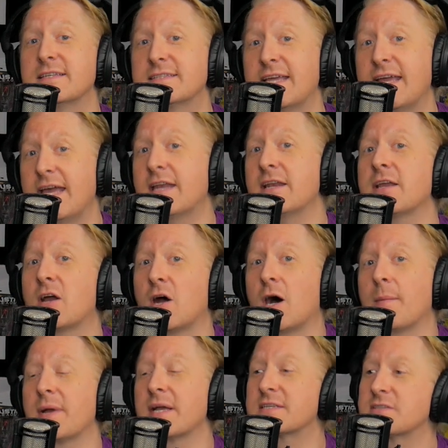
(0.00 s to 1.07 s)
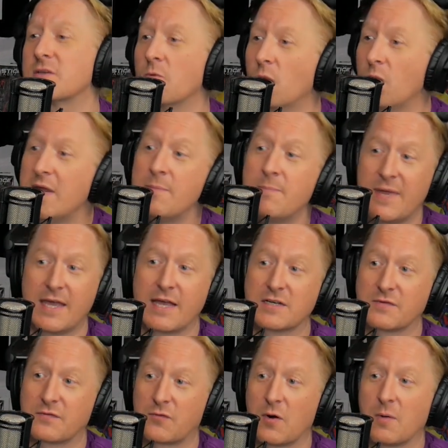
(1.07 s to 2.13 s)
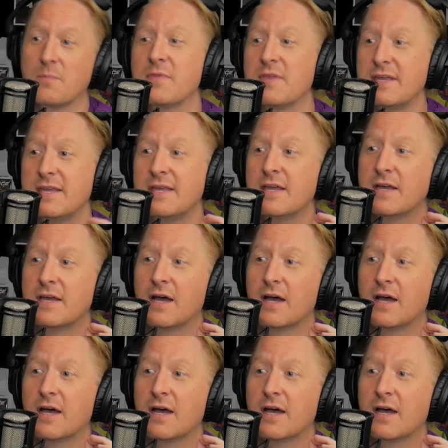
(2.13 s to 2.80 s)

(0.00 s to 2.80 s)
10 comics that we picked from the